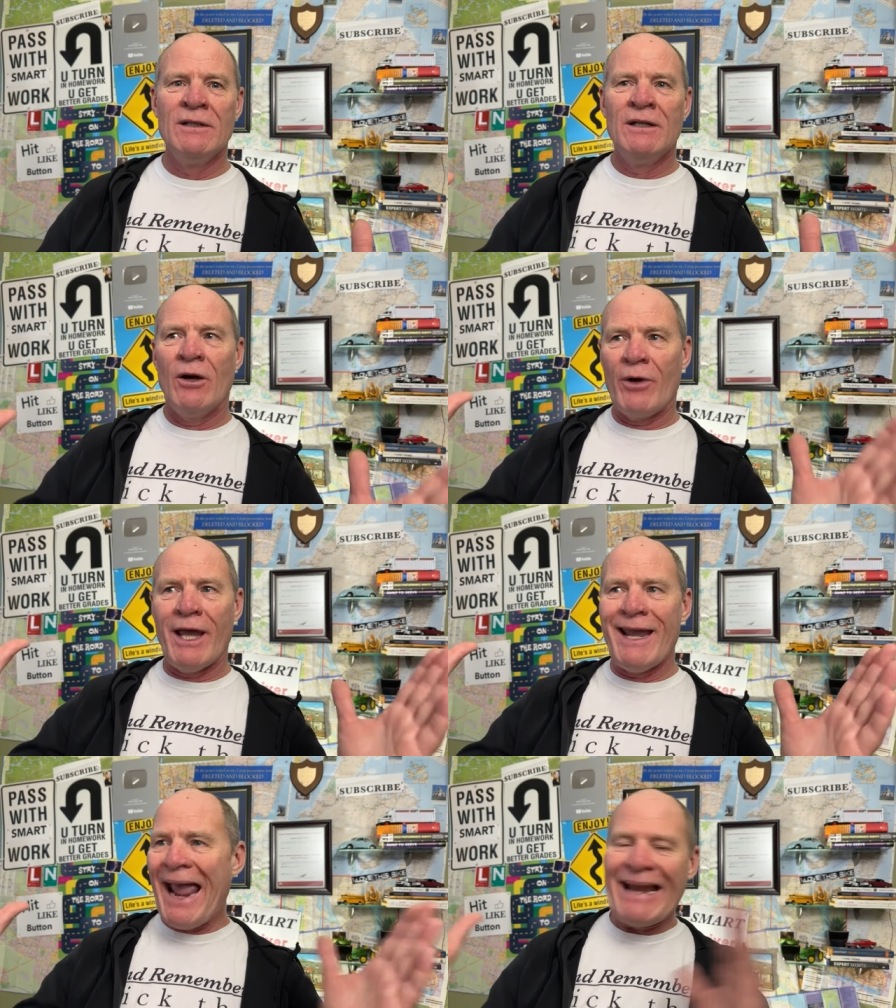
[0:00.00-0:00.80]

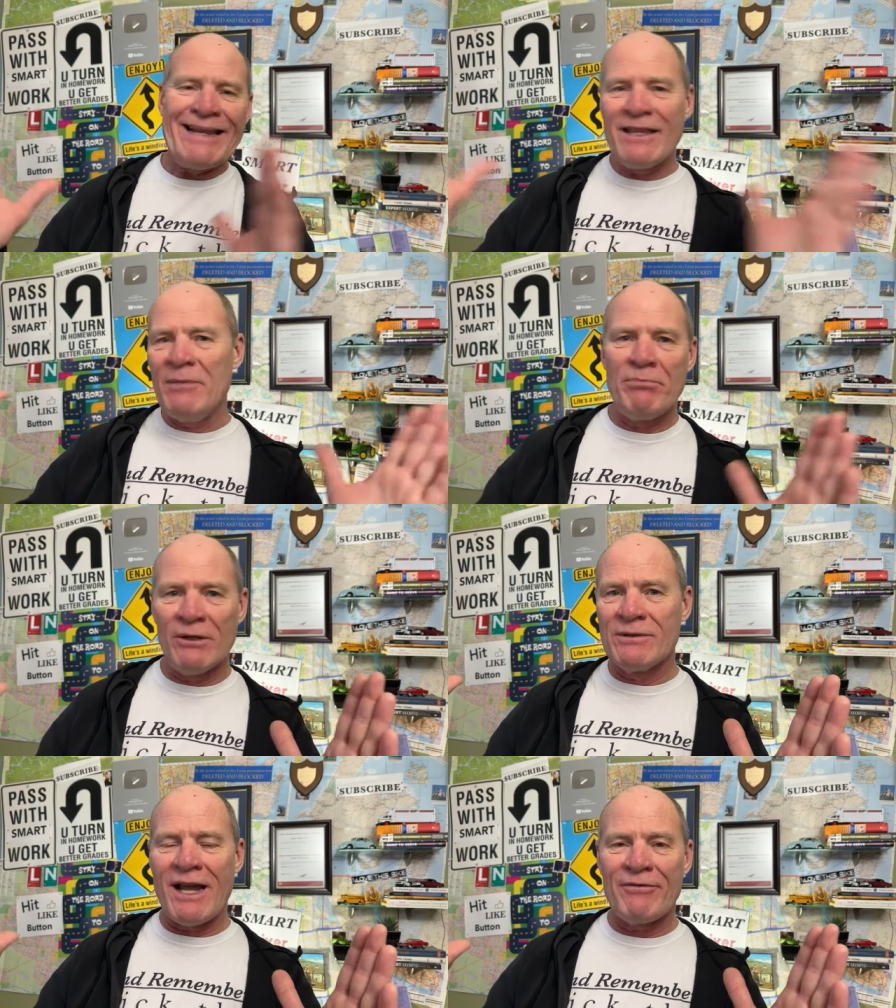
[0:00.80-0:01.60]
Okay, anything
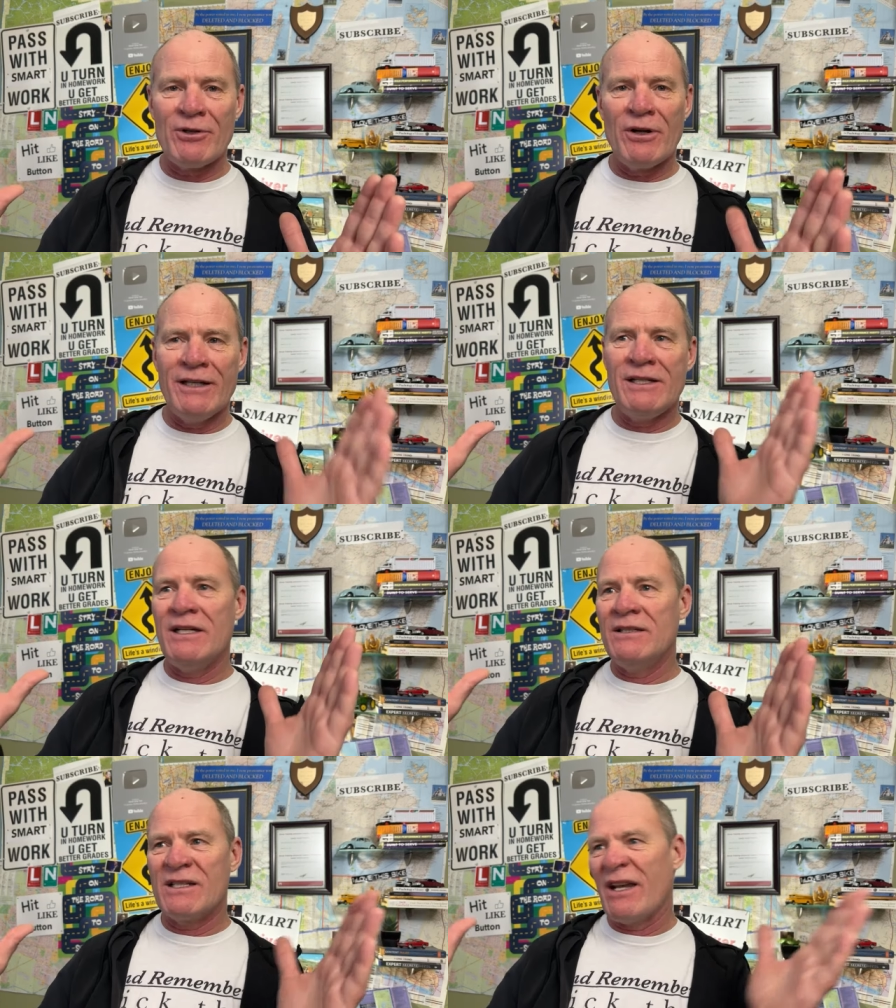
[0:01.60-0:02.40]
built after
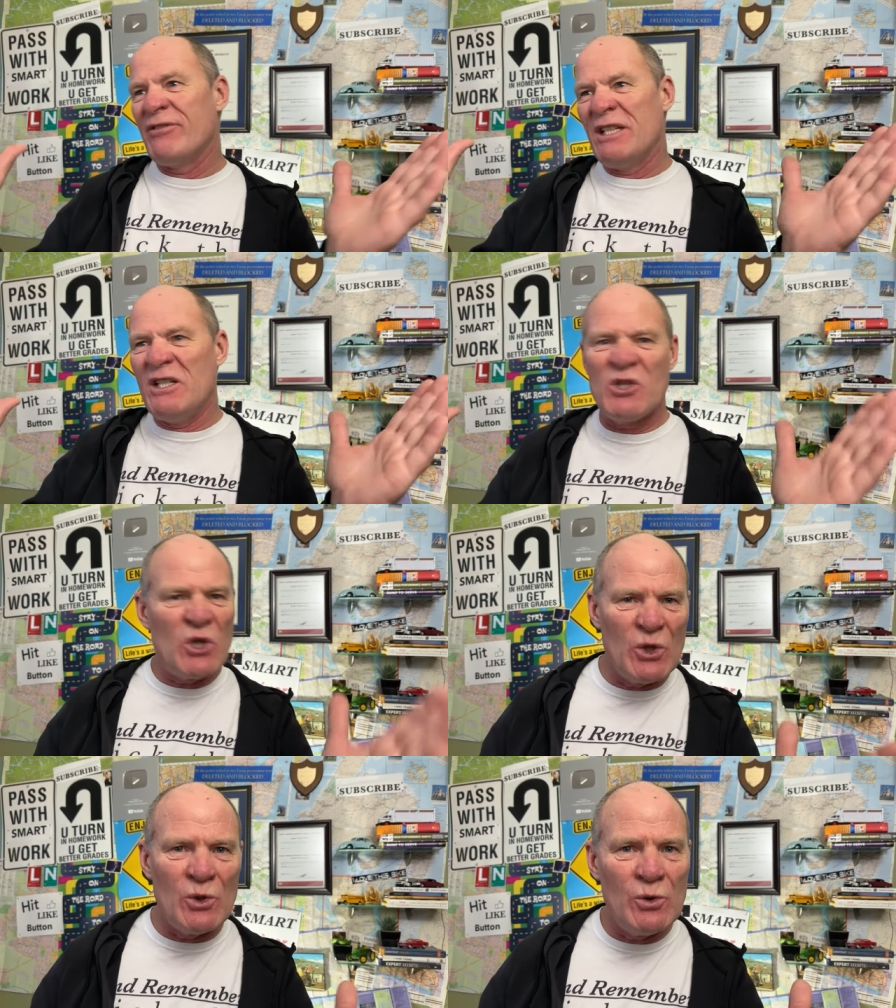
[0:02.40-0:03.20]

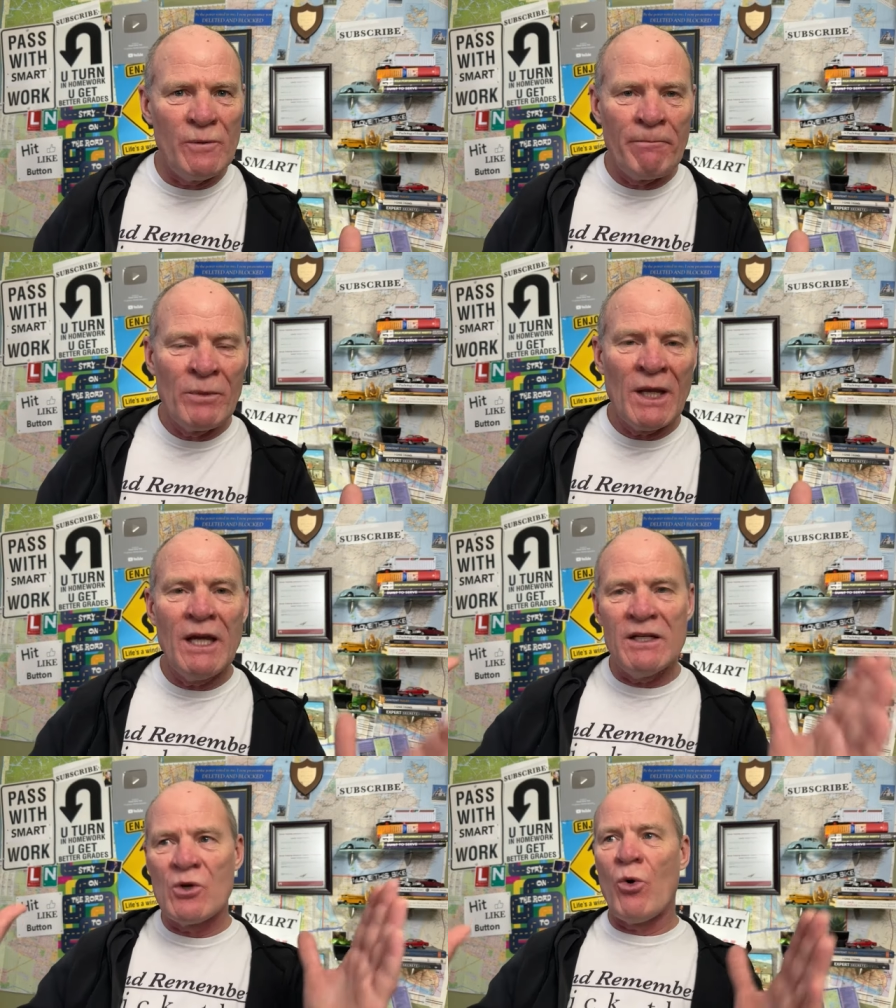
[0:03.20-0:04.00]
1972
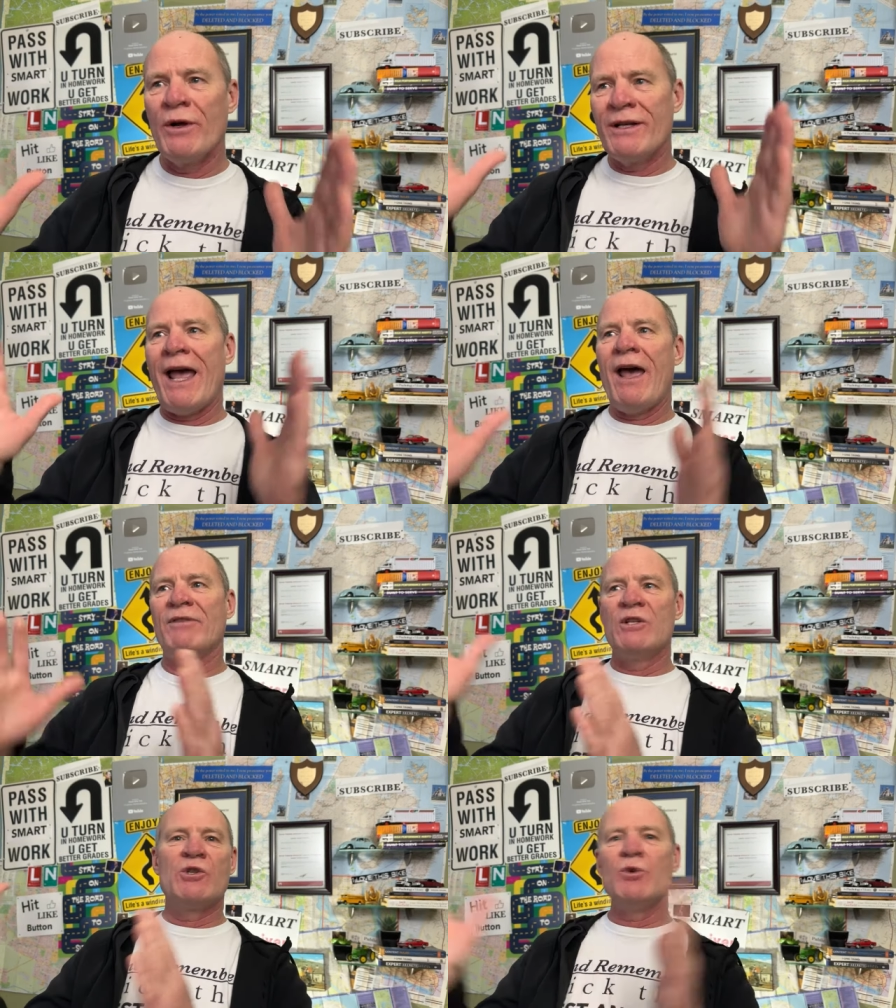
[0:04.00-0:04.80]
is going to have
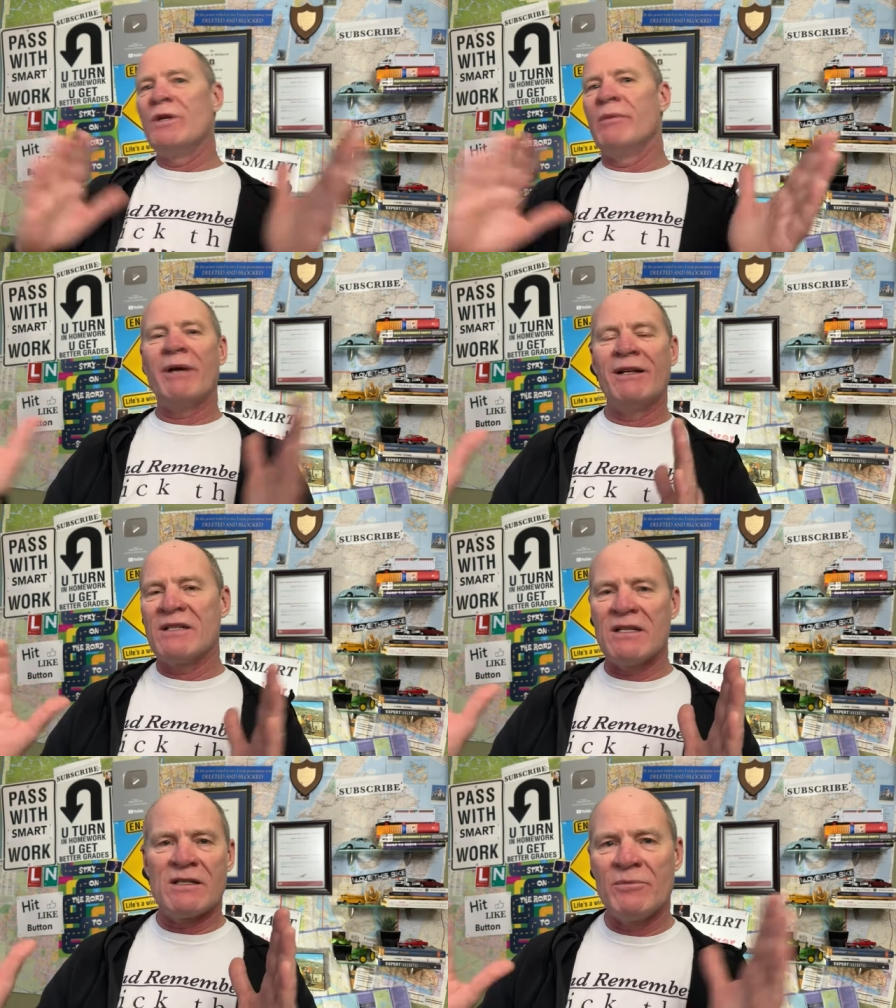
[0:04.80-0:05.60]
these two independent
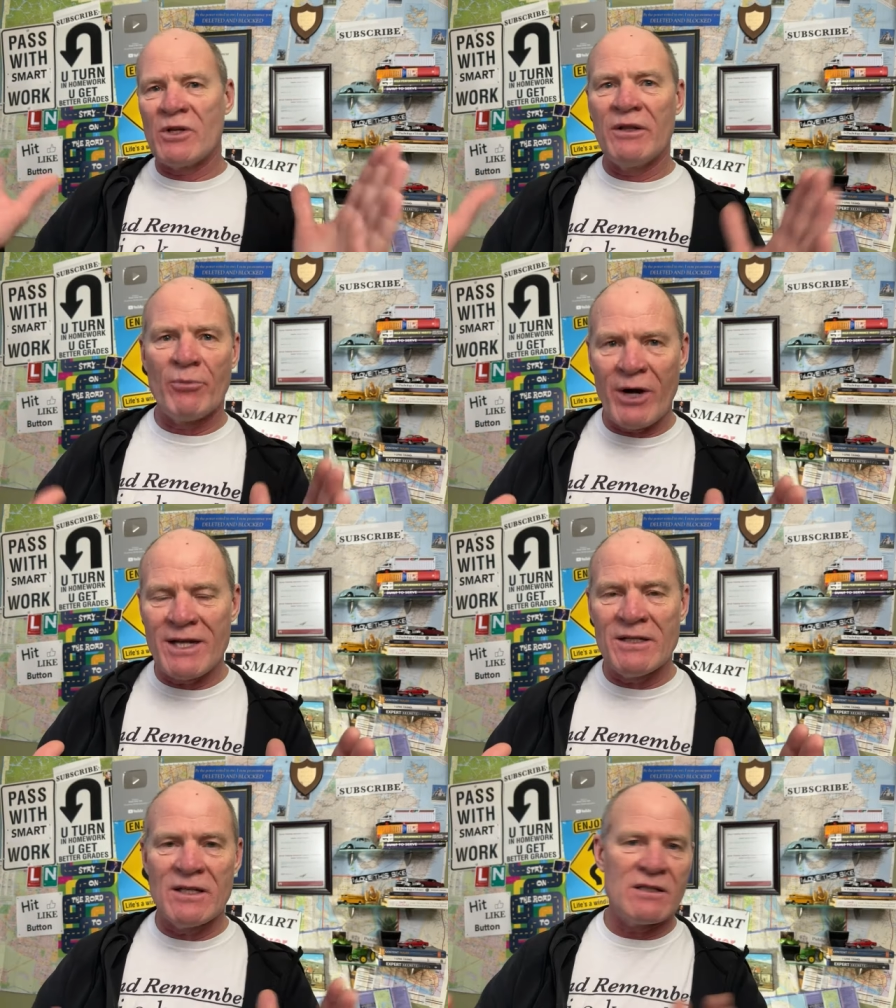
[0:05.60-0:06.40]
systems on the
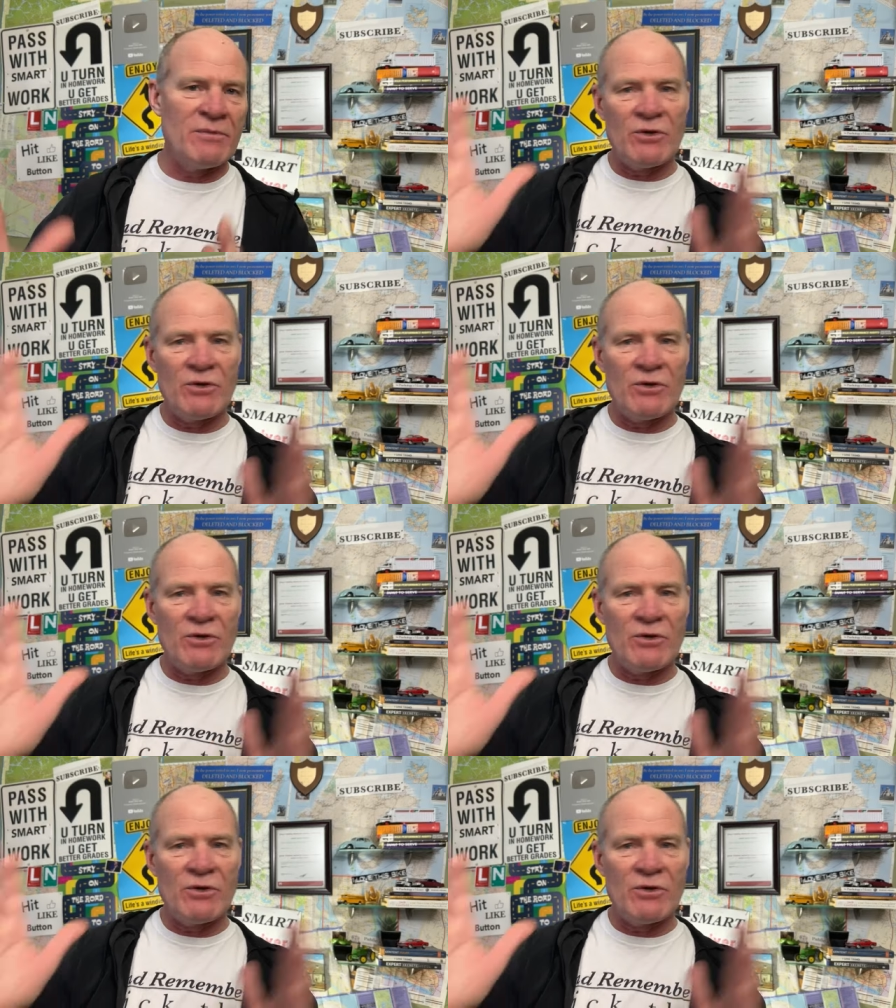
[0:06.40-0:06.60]
braking system.